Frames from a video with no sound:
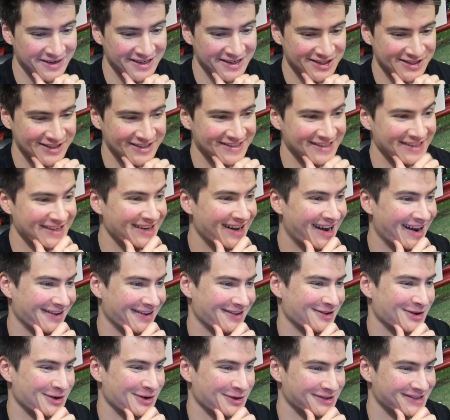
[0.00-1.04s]
beaches in
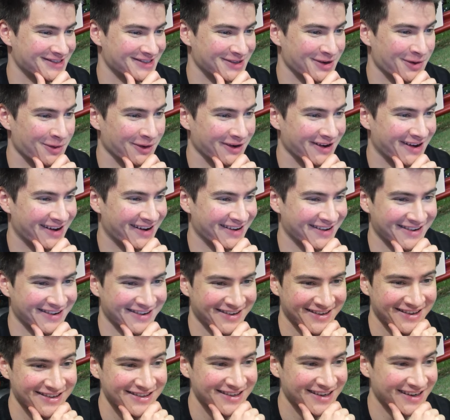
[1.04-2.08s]
Idaho, so we're not,
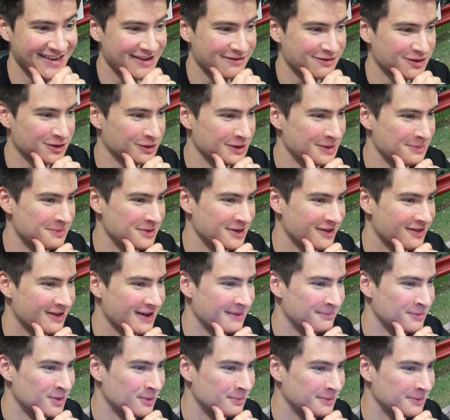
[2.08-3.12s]
uh, not having a repeat of
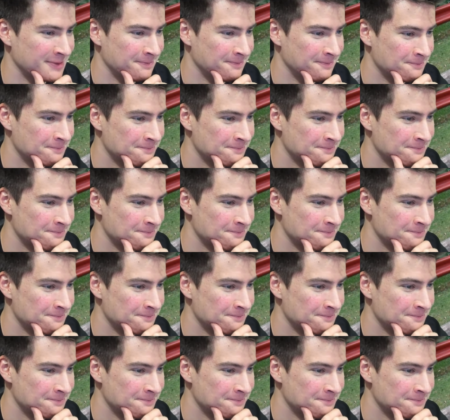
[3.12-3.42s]
that moment.